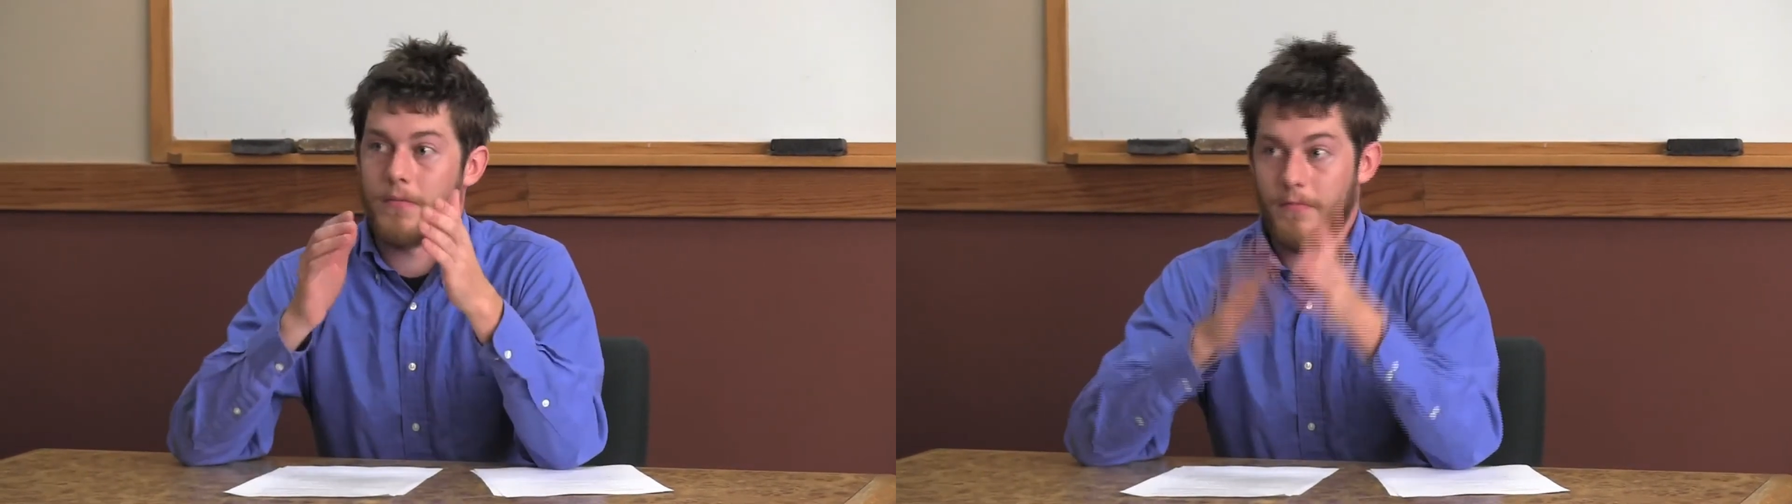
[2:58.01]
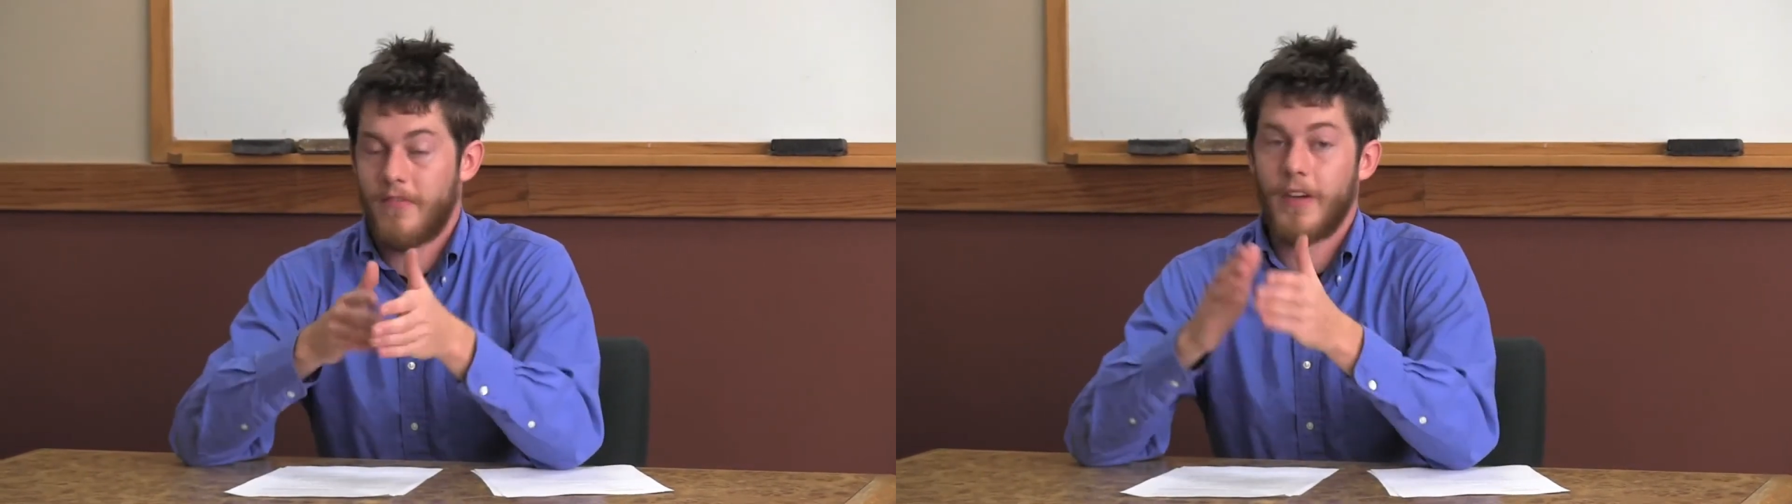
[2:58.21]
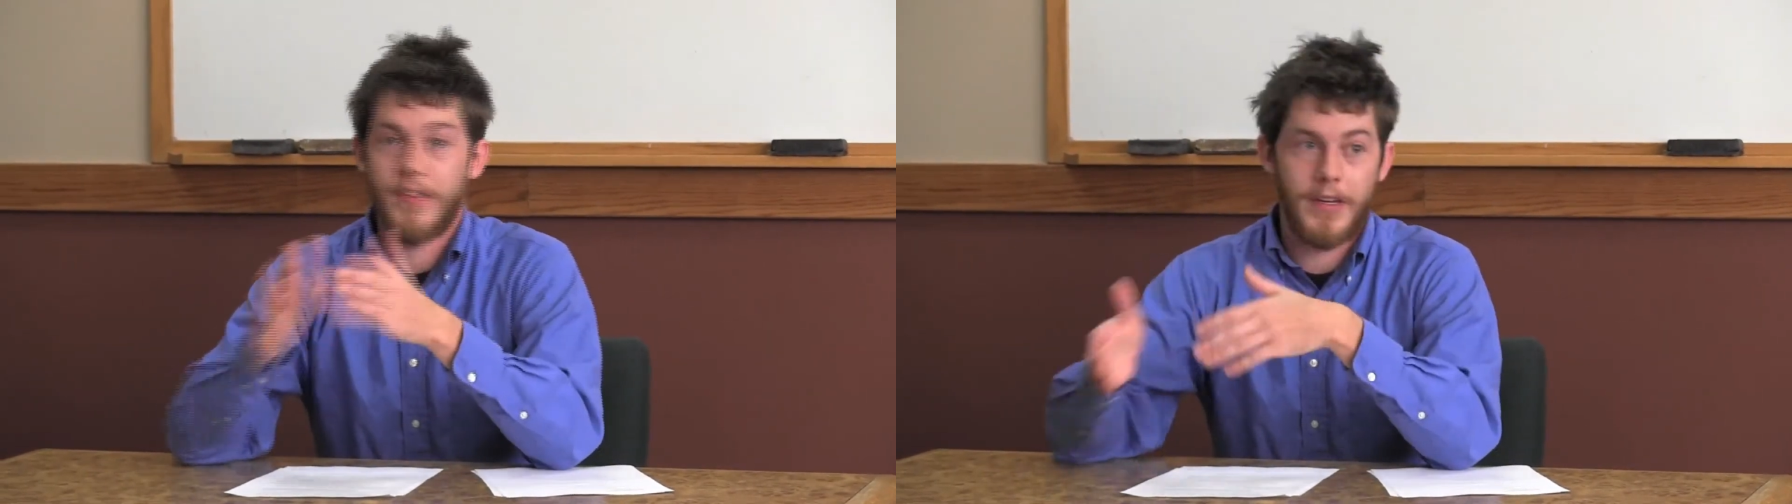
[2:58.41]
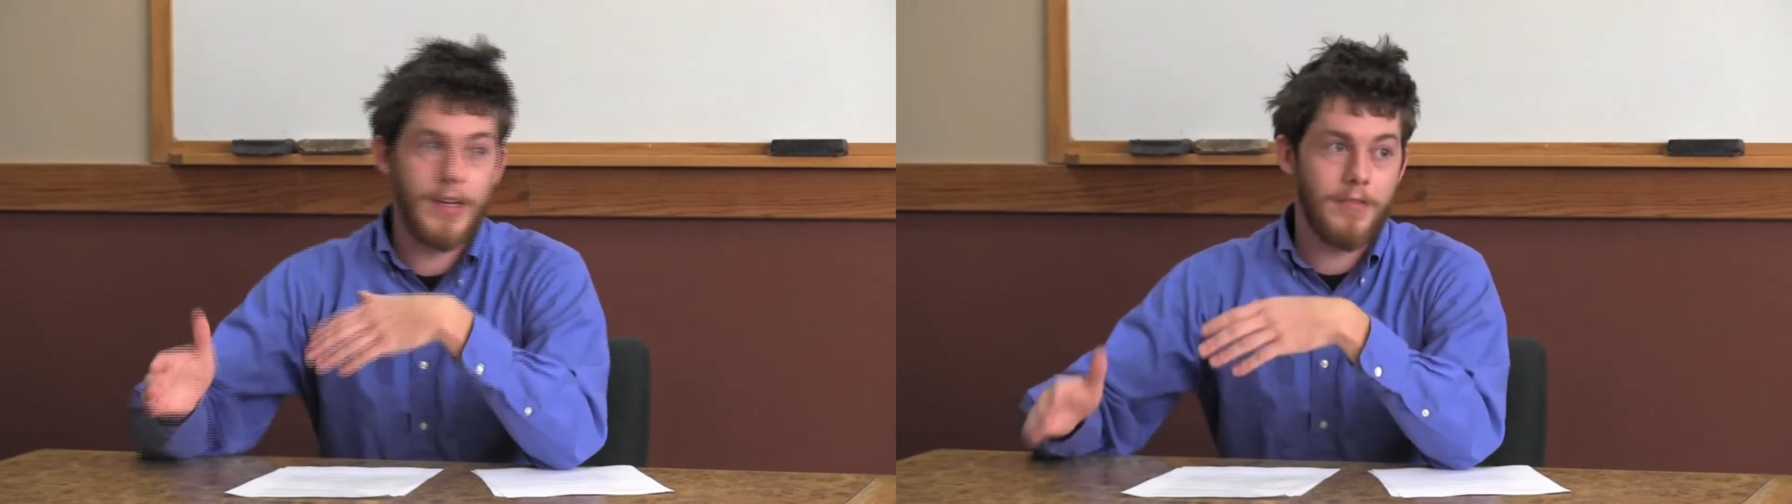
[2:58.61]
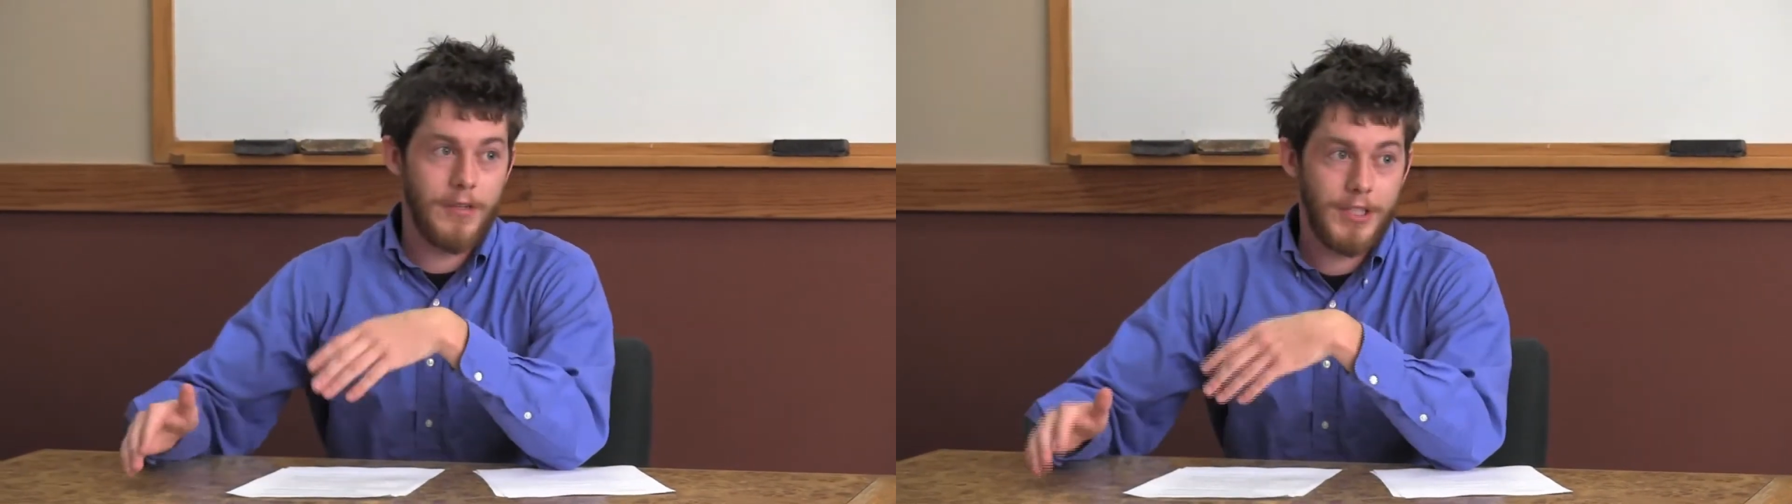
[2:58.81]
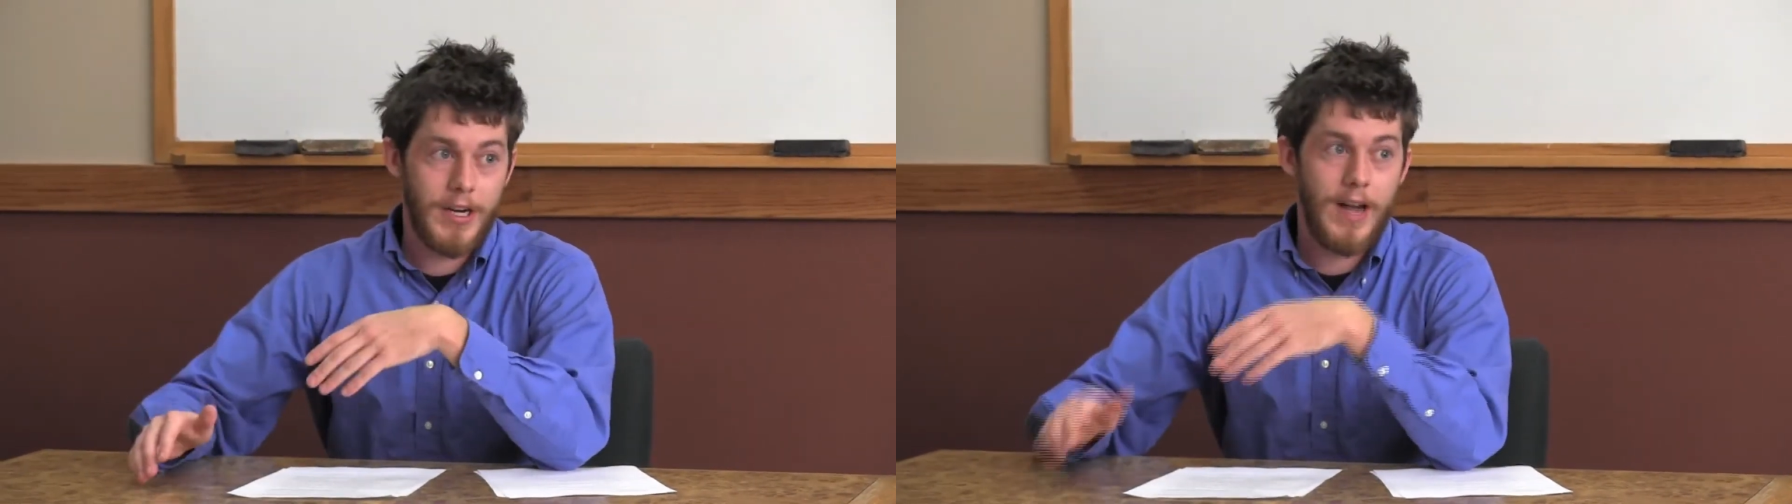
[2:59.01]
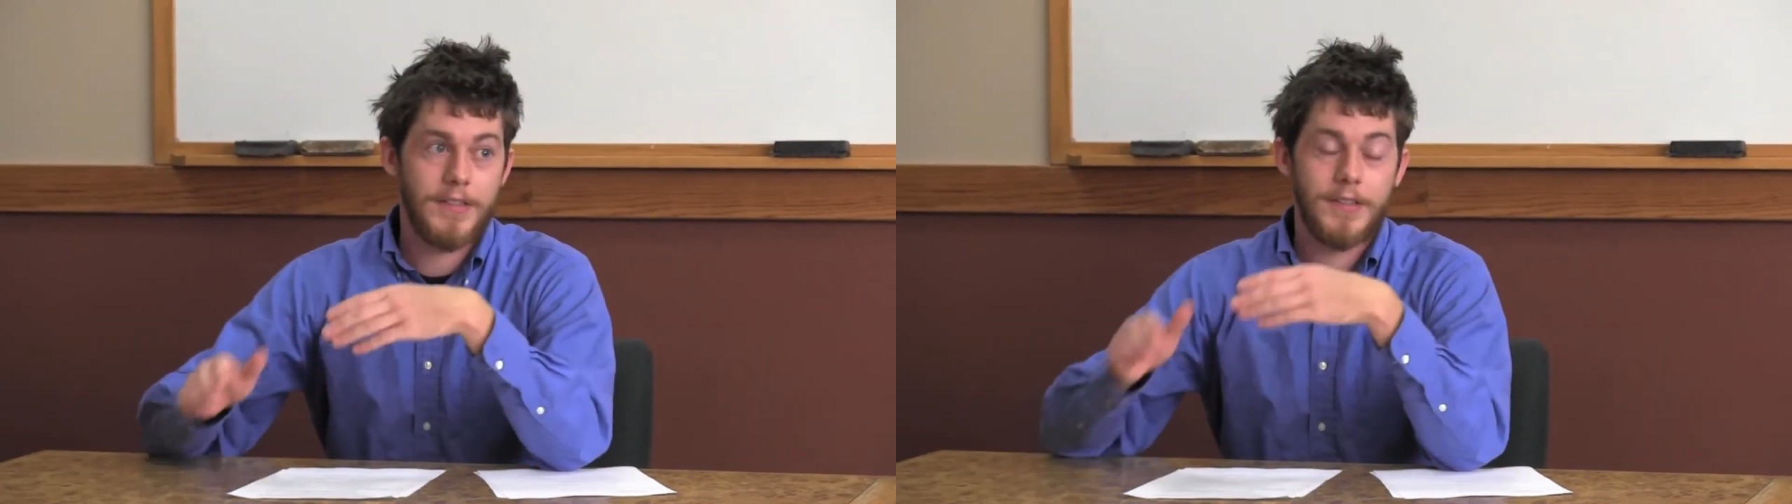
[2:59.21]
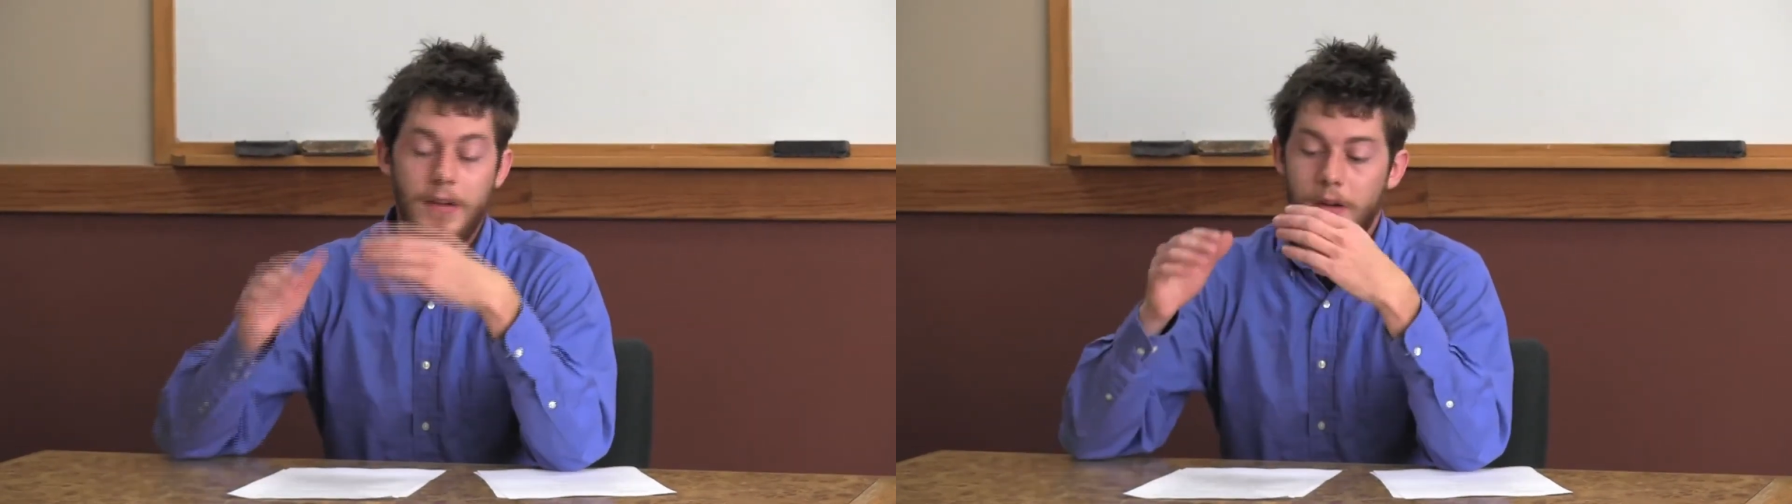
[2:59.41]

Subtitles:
15 different shots.